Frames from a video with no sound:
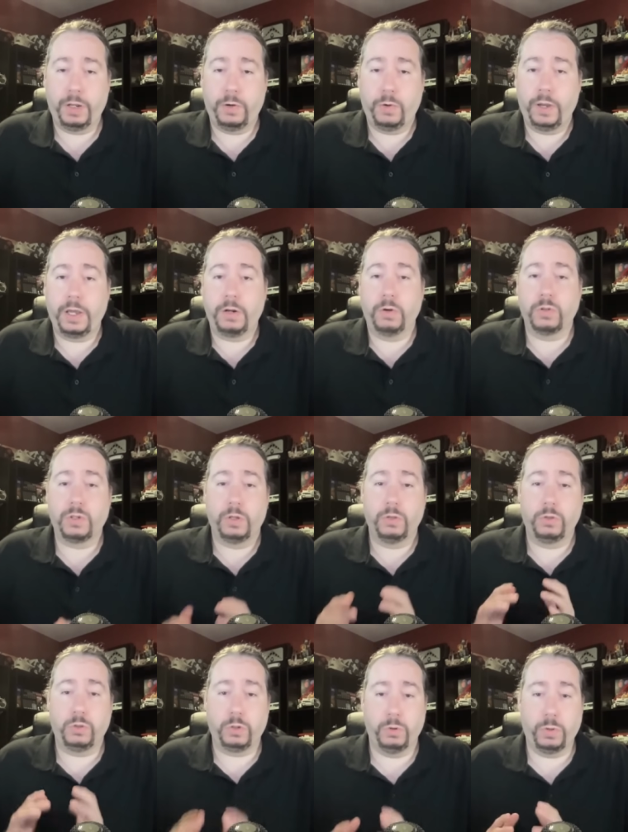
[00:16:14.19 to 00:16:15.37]
creators
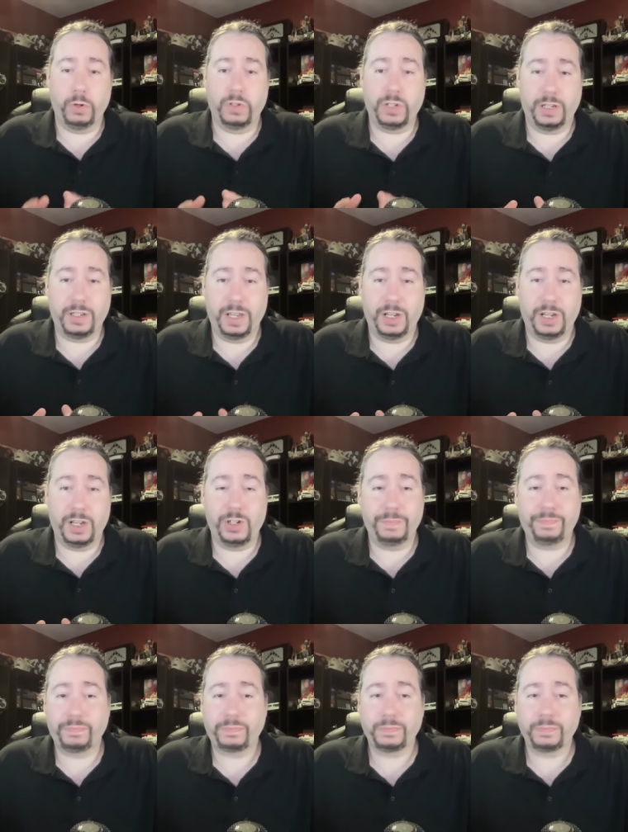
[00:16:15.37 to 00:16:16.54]
do their
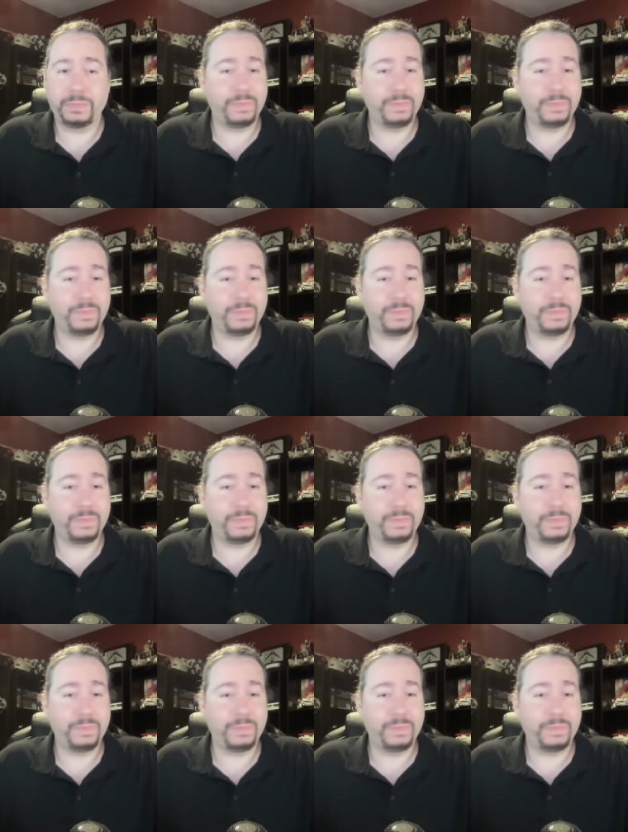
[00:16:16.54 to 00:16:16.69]
citation